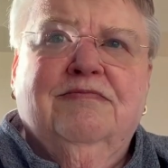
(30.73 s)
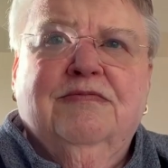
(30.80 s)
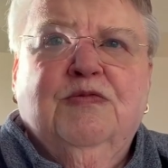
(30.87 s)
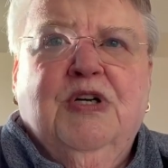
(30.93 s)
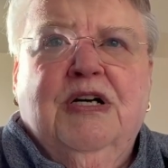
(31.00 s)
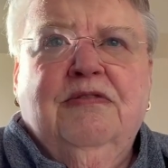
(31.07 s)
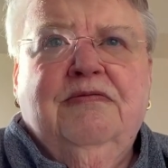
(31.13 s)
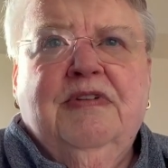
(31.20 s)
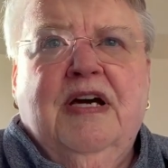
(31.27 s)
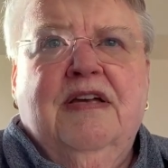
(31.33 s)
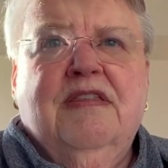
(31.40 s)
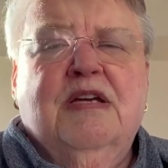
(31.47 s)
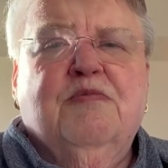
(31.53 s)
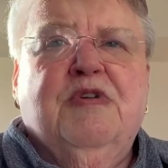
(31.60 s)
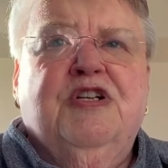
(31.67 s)
Well, I
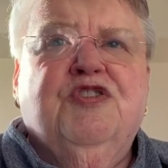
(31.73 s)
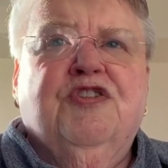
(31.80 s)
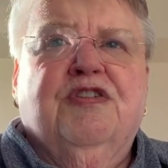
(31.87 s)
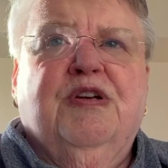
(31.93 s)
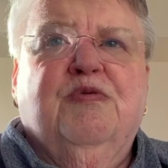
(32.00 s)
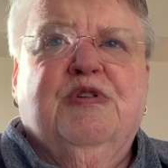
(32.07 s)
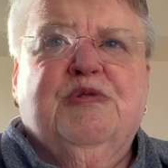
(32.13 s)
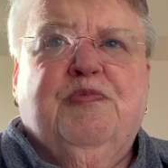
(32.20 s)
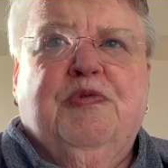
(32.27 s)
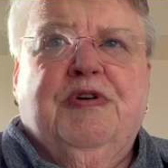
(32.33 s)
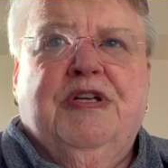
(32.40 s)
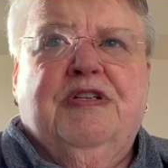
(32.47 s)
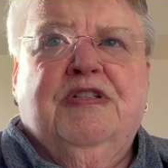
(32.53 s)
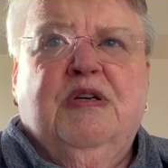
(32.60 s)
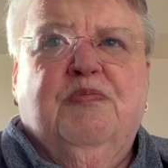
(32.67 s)
think my journey was
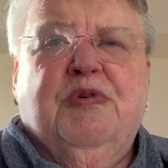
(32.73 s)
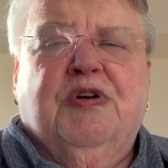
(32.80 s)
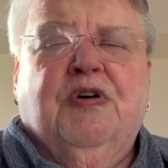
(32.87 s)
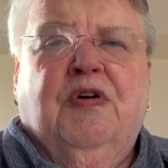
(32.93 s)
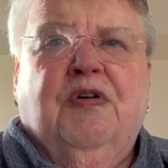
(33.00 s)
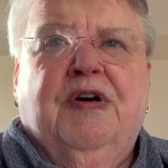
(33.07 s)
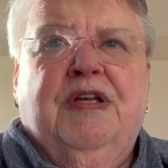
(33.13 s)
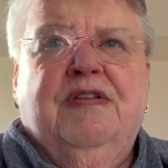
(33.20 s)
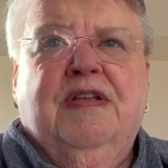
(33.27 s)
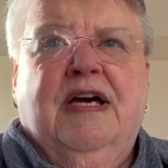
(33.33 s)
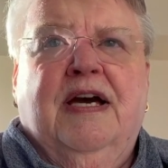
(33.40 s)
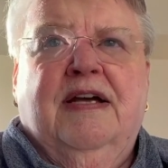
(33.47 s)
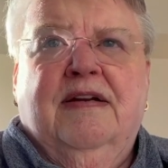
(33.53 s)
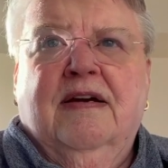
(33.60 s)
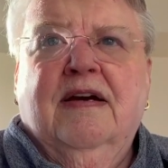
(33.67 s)
pretty typical in
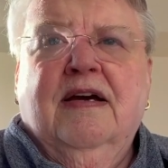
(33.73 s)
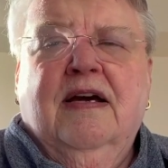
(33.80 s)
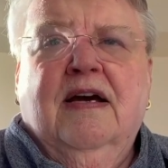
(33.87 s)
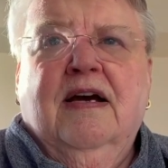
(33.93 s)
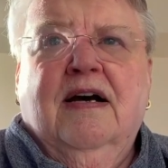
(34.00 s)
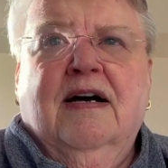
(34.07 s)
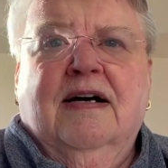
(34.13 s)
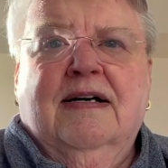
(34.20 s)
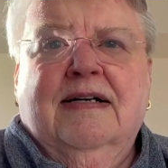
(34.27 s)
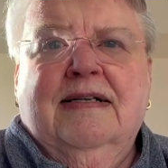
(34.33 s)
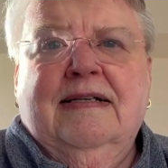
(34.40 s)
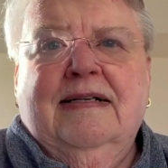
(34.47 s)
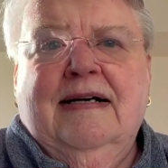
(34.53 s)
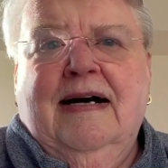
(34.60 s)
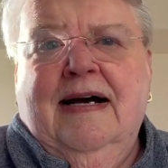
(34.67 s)
that
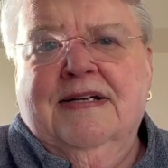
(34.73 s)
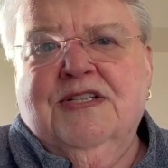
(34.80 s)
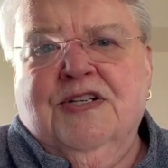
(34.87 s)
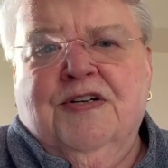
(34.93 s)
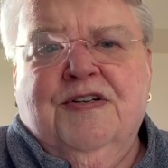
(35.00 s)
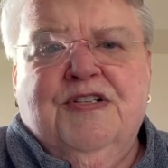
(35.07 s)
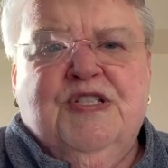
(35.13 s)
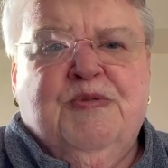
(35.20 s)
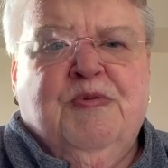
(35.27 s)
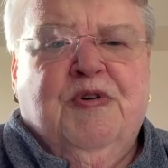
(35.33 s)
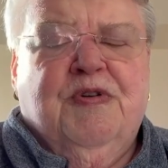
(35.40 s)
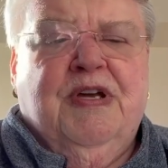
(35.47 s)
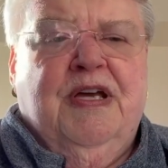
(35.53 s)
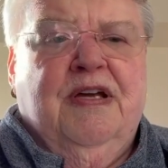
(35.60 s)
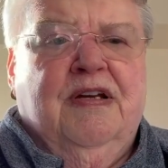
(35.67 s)
I started
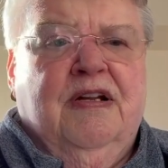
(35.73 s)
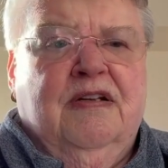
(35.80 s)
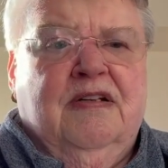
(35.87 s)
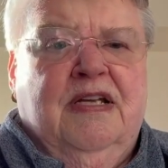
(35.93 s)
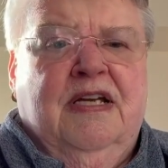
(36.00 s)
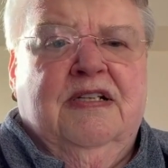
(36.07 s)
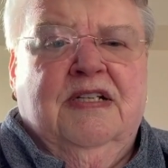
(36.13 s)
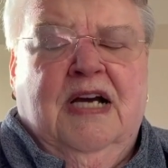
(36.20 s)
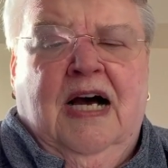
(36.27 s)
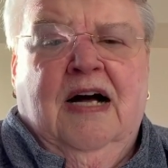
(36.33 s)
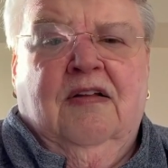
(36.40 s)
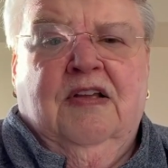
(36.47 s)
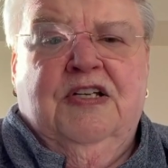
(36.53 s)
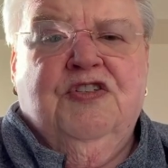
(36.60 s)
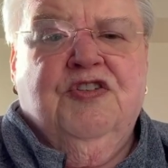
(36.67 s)
smoking in
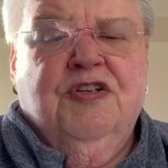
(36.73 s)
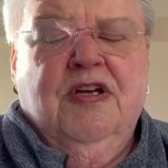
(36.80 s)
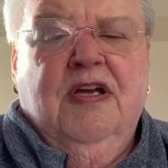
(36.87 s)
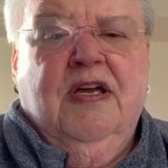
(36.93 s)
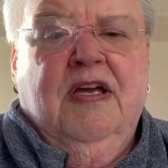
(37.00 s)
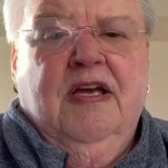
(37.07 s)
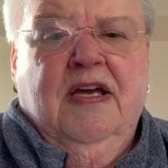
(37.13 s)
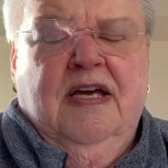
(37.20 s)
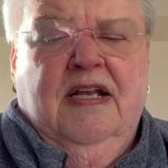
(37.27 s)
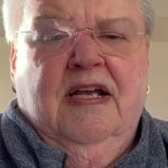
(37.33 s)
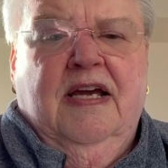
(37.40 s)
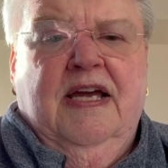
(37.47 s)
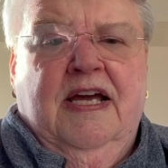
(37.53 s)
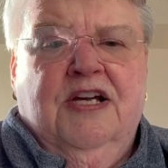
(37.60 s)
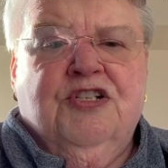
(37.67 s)
college, and
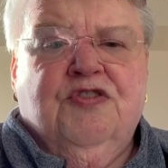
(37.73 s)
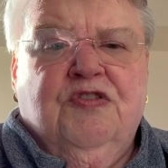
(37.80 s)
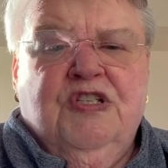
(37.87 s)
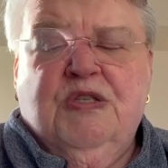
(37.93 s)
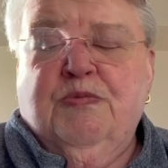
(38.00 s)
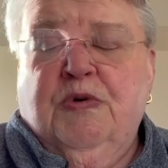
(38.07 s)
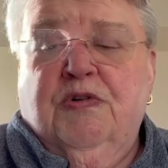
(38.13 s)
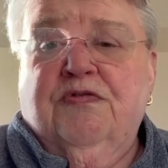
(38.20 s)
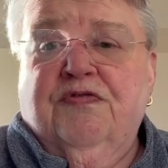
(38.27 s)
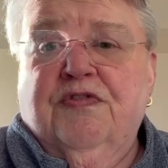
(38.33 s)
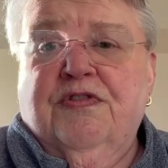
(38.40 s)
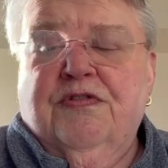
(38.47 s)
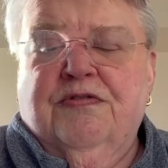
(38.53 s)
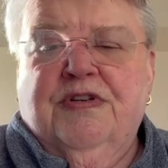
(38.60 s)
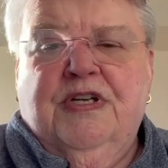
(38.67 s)
I actually smoked for
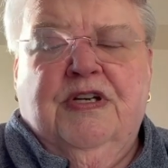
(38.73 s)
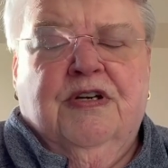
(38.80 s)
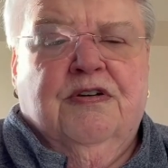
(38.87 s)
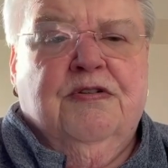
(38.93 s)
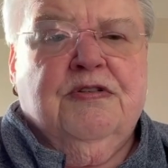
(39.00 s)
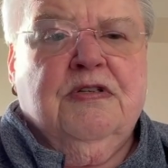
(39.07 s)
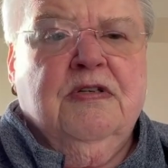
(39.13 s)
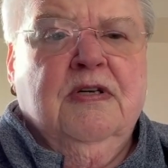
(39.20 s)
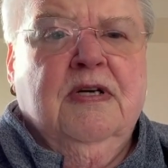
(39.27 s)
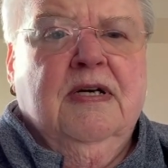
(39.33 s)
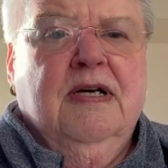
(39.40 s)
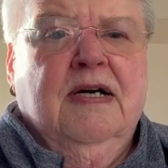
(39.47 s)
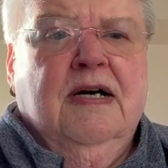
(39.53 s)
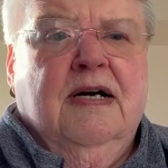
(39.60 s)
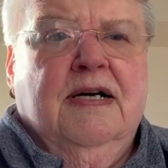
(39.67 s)
30 years.
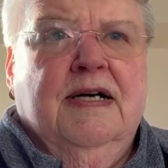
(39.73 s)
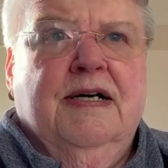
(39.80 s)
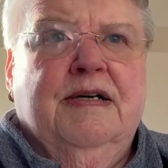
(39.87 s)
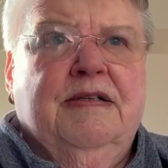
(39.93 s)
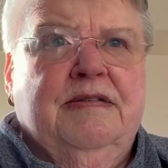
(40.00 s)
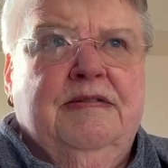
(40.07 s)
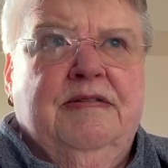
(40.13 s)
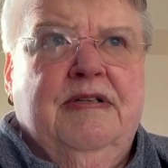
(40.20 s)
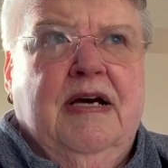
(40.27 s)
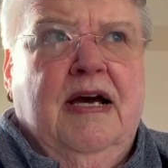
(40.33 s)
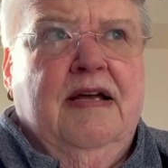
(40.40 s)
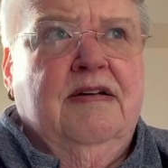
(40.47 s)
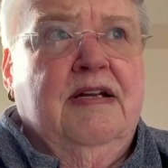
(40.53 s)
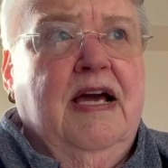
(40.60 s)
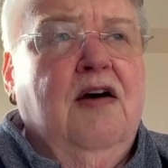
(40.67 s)

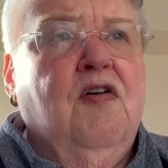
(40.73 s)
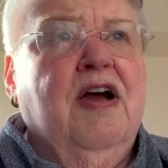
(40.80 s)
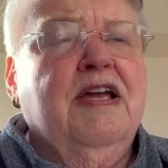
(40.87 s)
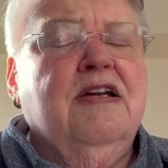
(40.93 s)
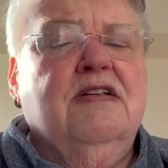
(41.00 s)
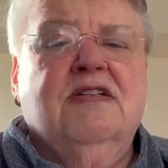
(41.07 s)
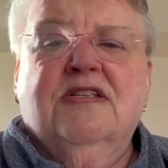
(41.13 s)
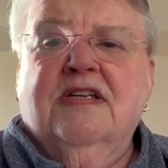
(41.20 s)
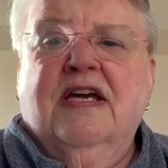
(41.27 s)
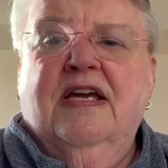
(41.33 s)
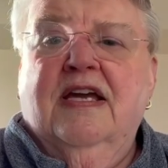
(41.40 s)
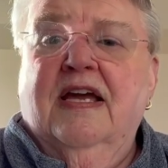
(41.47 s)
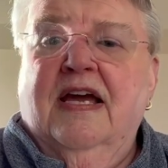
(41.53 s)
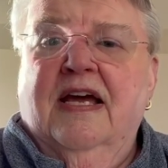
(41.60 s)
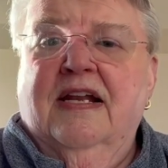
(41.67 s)
Now I can
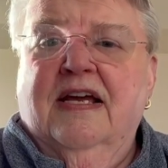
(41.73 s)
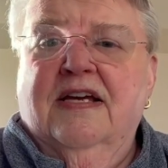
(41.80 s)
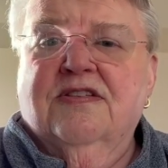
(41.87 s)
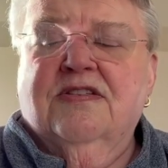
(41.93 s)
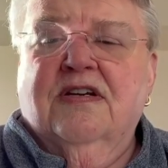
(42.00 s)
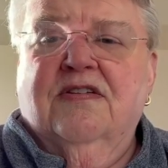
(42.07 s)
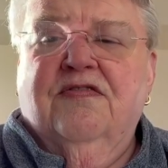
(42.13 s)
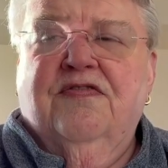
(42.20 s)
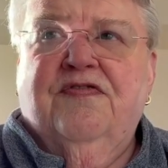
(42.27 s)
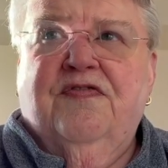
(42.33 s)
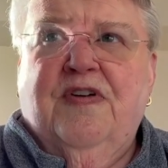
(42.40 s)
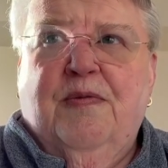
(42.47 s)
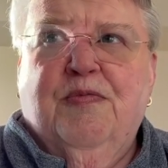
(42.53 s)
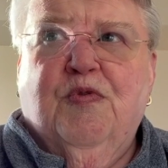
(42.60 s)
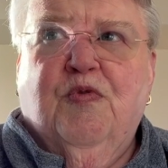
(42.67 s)
say, and as of
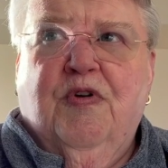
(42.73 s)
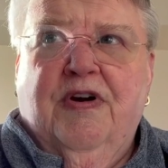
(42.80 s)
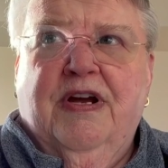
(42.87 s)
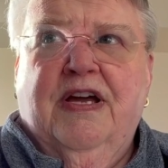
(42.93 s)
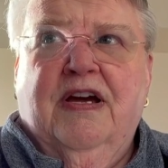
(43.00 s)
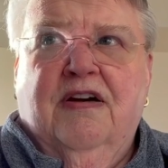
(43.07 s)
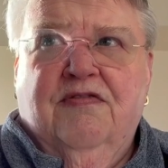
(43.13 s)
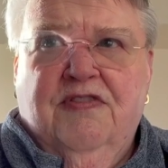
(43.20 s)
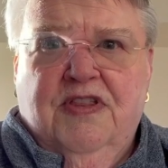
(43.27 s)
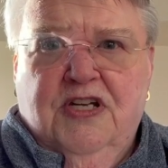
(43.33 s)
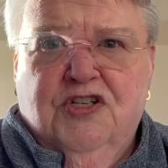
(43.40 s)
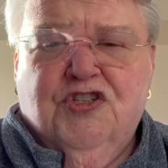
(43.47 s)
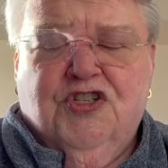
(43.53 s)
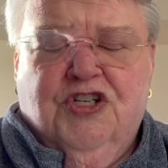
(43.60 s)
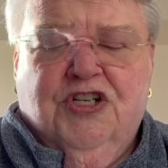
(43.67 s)
February of
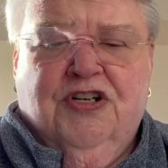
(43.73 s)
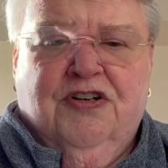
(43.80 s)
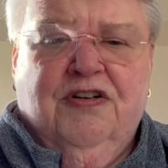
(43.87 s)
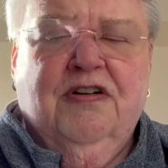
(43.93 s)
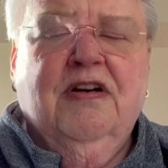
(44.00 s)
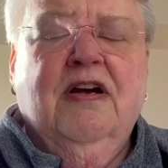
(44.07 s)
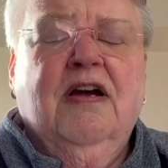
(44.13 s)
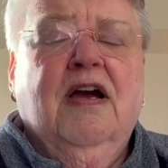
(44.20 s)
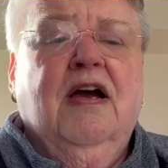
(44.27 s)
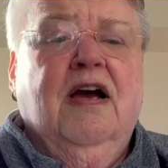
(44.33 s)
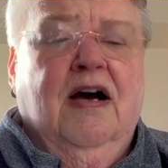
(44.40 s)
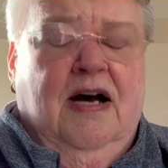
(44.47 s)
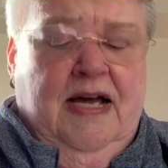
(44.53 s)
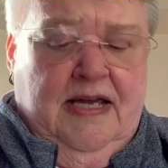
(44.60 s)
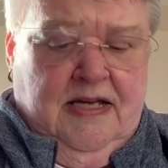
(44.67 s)
this year,
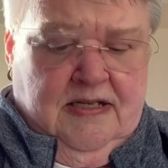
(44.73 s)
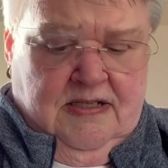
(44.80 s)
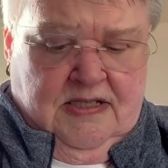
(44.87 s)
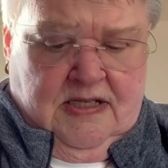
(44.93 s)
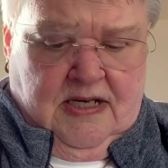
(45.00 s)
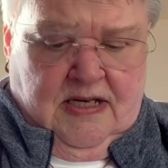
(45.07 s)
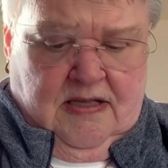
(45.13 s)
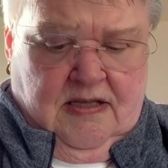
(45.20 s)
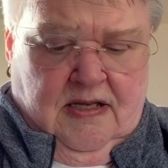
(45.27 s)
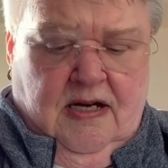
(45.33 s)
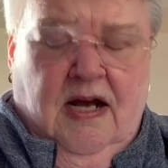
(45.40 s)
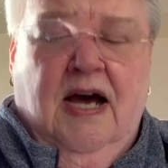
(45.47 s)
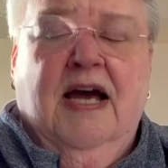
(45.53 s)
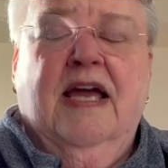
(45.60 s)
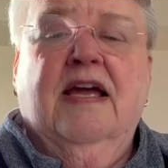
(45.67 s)
I can say
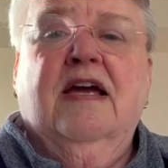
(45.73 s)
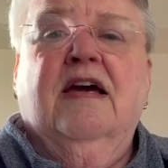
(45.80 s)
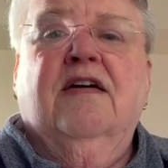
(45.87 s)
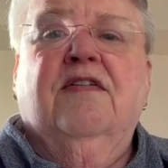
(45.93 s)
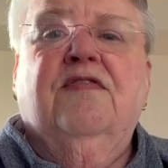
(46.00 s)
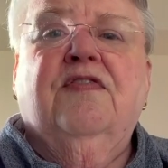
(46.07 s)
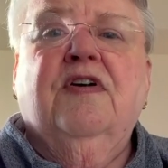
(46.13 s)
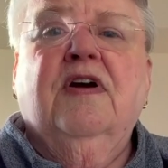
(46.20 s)
that I have